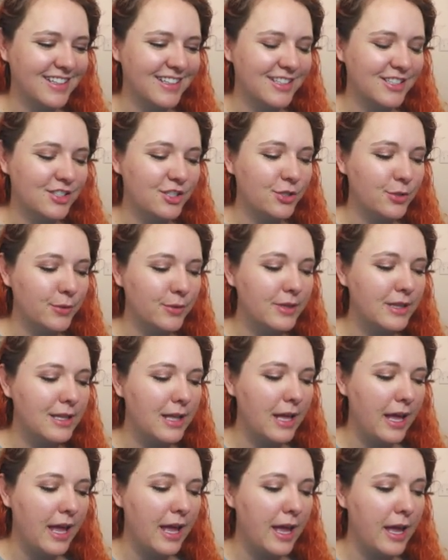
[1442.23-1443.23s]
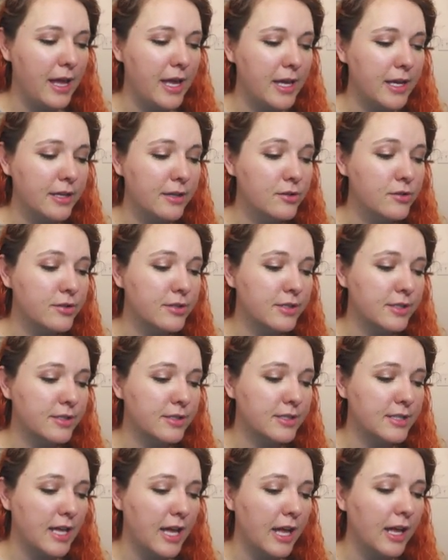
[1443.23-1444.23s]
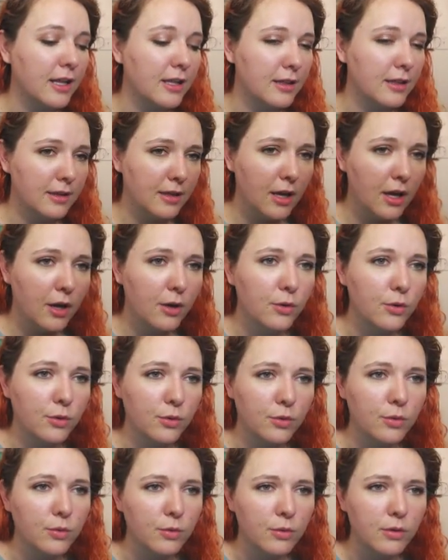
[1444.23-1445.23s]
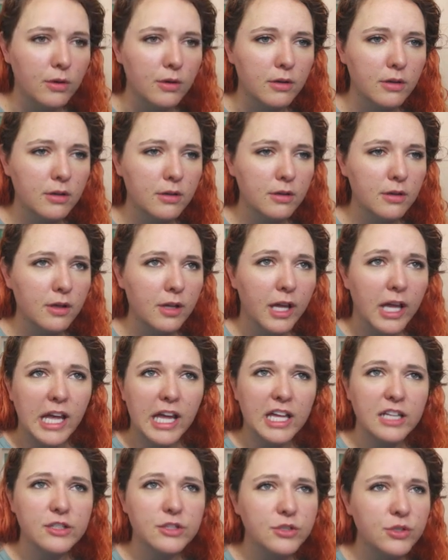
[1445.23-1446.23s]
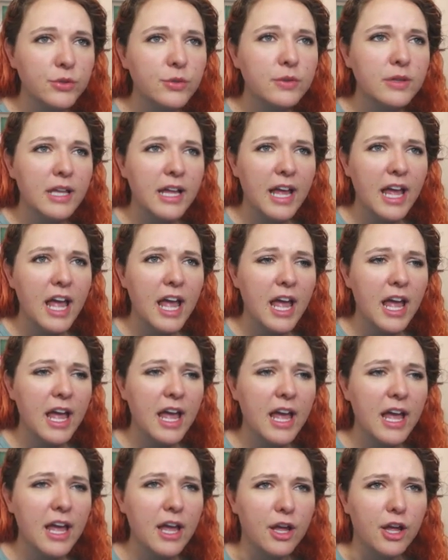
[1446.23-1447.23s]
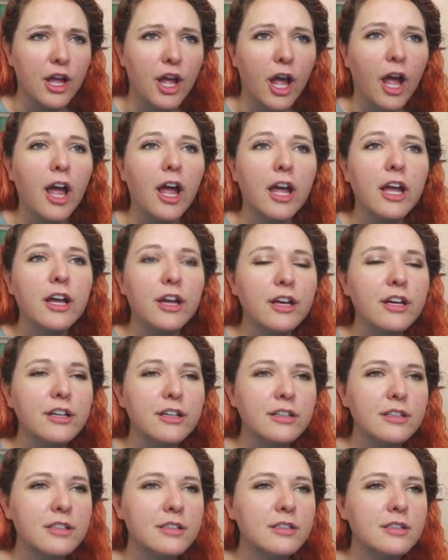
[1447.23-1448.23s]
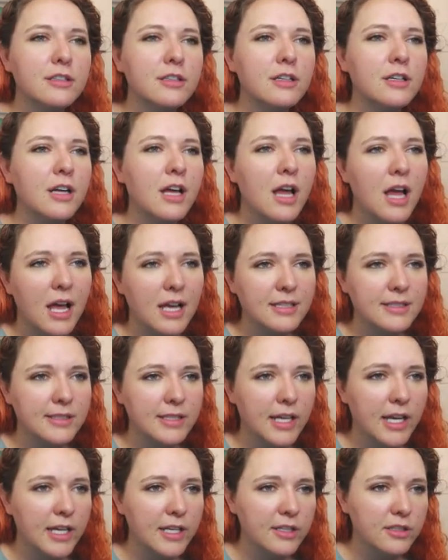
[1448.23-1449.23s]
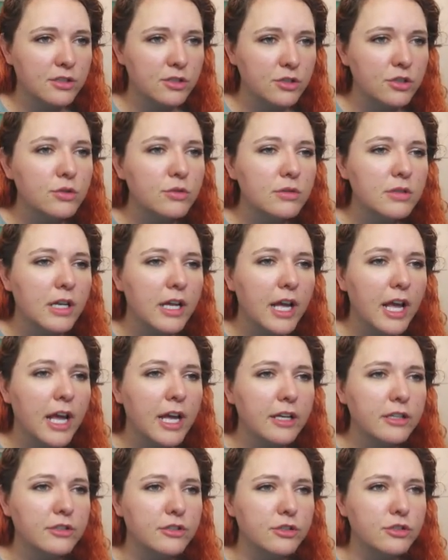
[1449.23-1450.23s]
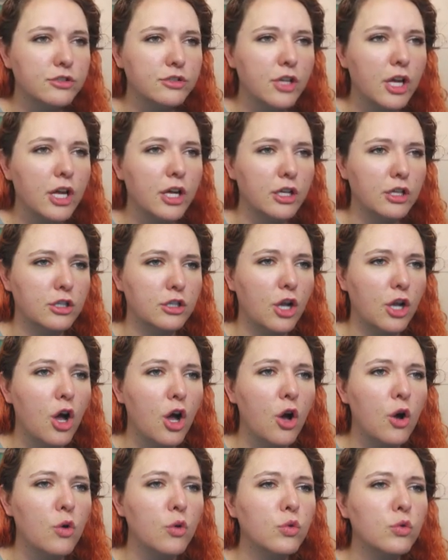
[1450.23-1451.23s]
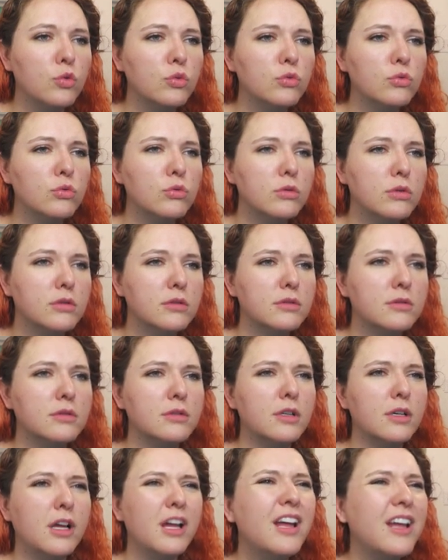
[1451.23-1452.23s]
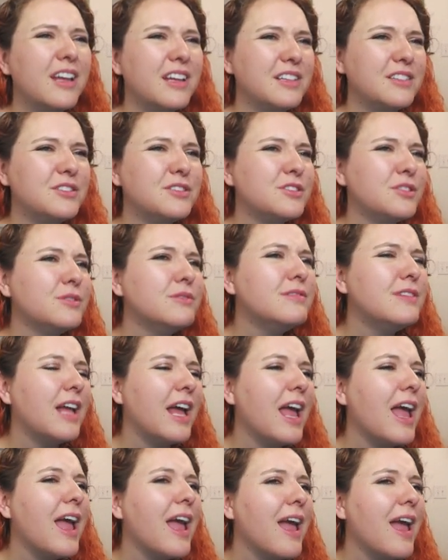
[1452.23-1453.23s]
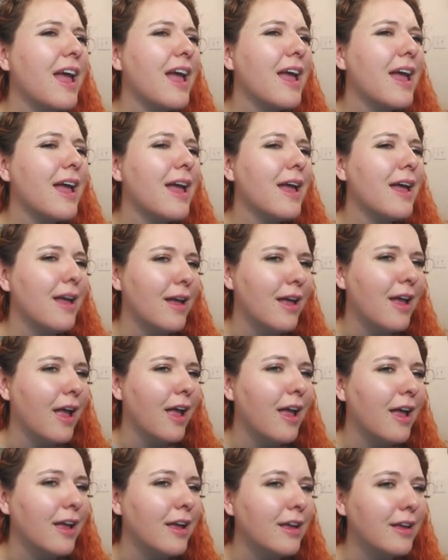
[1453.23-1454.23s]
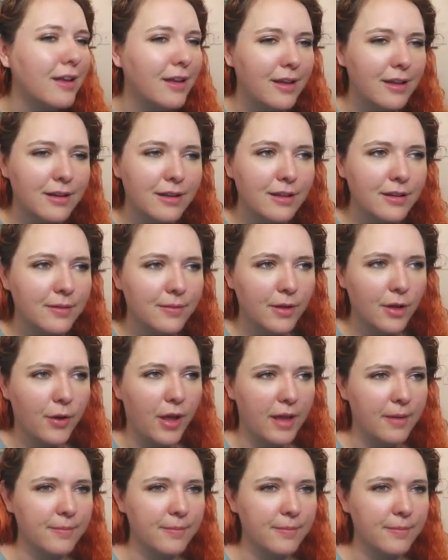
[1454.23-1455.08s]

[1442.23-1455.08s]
Too late to say hello. It's too late. I said it's too late to say hello. It's too late. Okay.